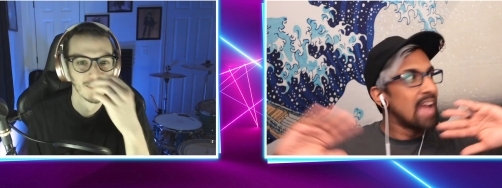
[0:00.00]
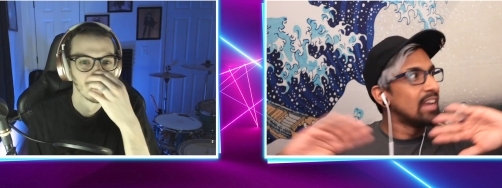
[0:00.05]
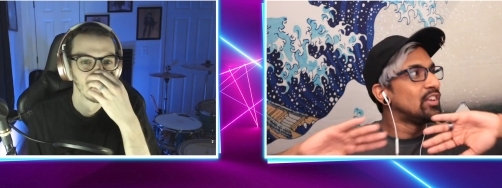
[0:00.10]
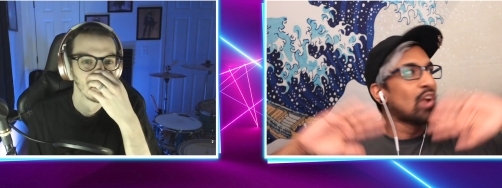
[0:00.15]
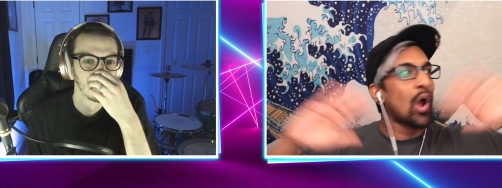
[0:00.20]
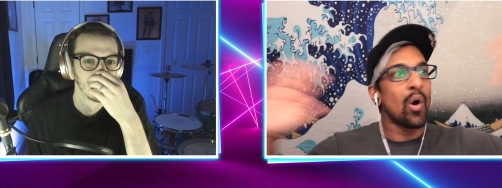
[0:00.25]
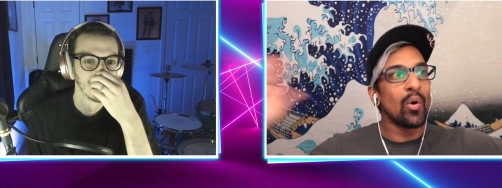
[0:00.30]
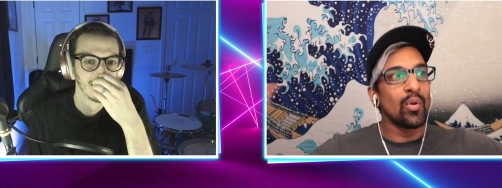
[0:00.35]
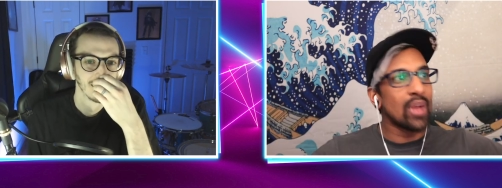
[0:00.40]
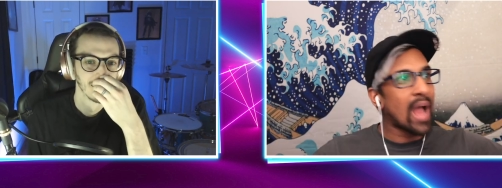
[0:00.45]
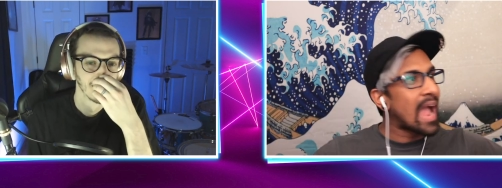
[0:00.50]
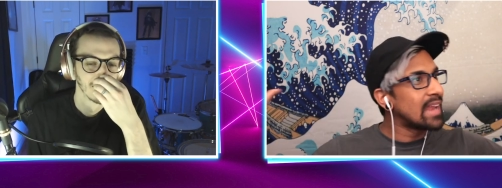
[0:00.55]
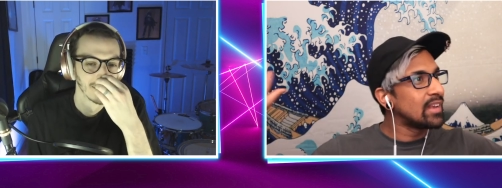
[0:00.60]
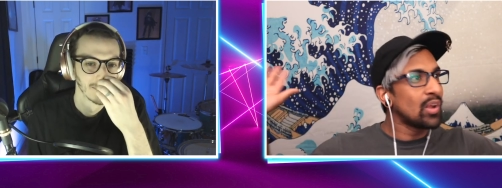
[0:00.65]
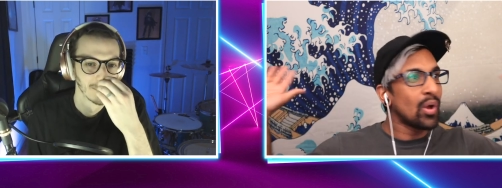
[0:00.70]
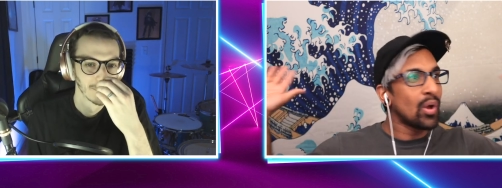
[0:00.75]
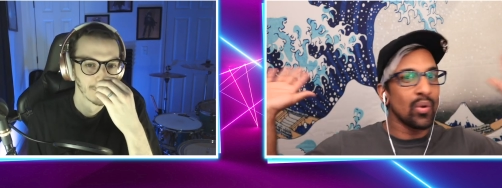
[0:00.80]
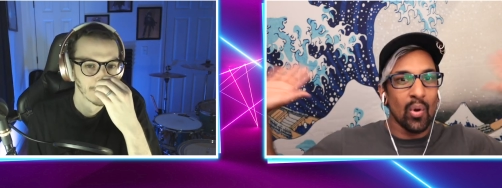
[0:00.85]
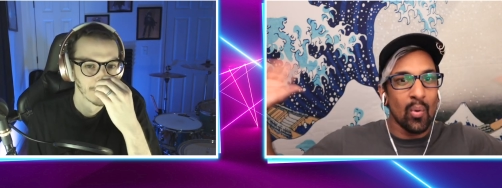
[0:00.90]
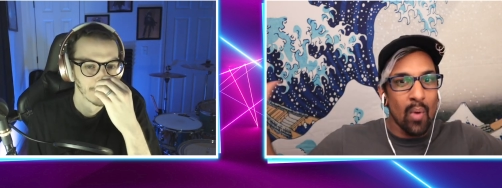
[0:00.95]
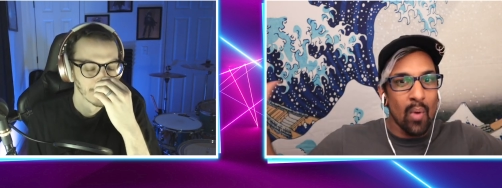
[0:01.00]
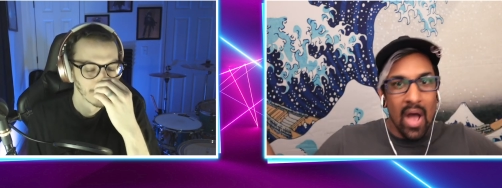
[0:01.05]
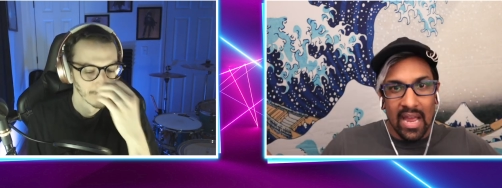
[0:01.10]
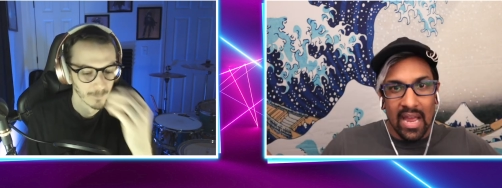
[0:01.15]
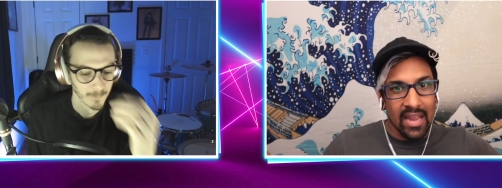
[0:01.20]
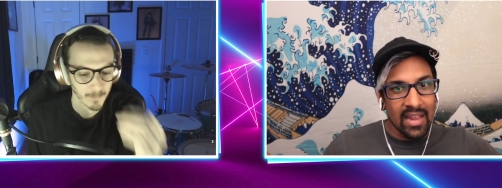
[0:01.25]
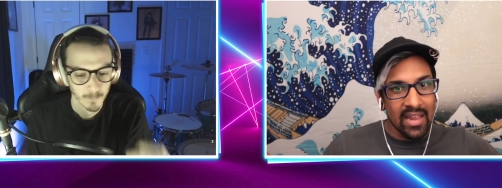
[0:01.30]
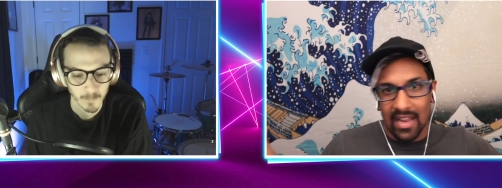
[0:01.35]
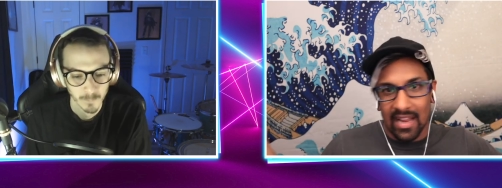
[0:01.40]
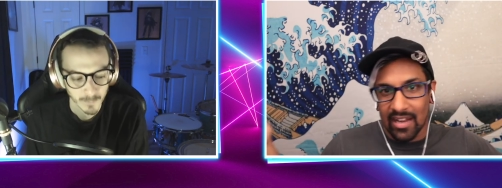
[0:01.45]
Speaker 1: I don't I don't know
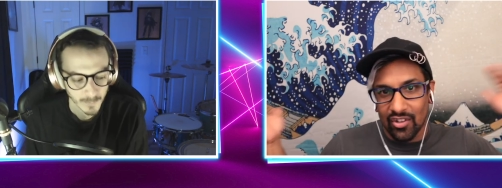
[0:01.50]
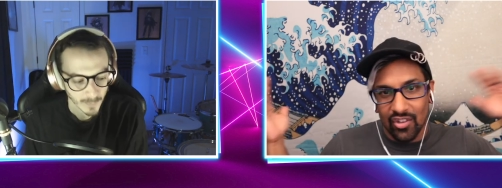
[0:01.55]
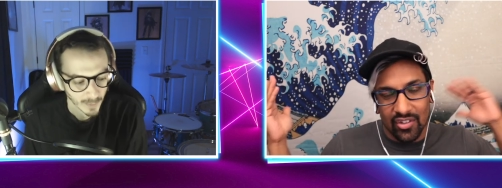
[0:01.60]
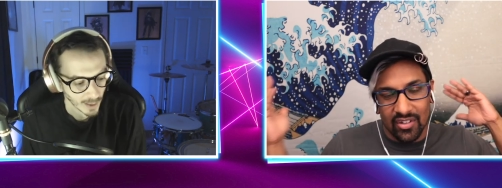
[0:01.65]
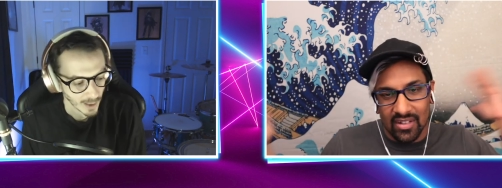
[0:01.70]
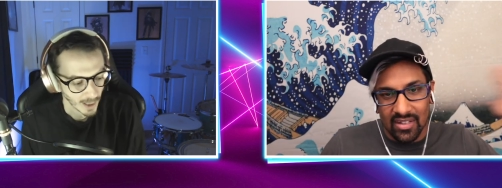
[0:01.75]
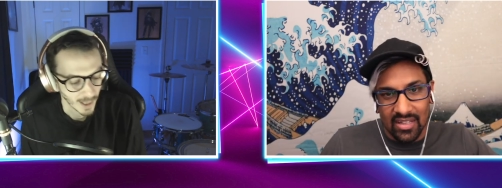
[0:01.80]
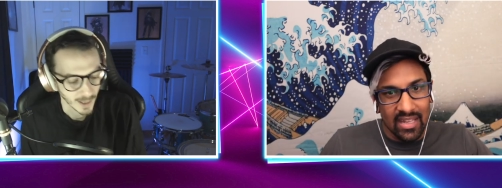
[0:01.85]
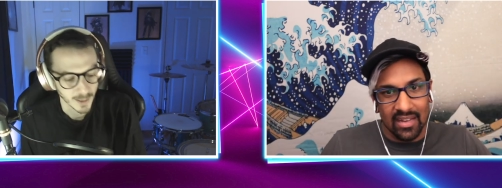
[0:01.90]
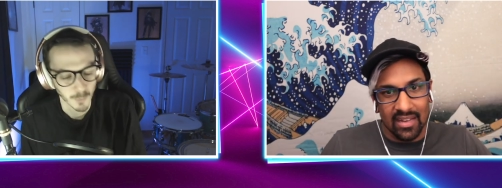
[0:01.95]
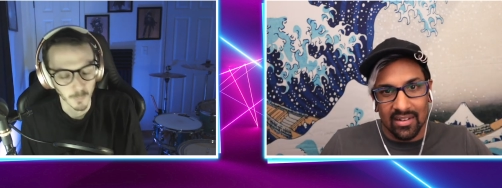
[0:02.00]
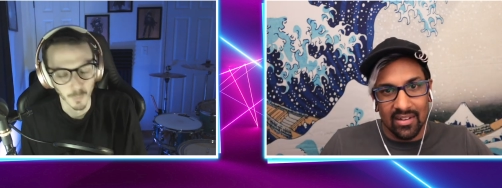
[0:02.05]
why. It just clicked. I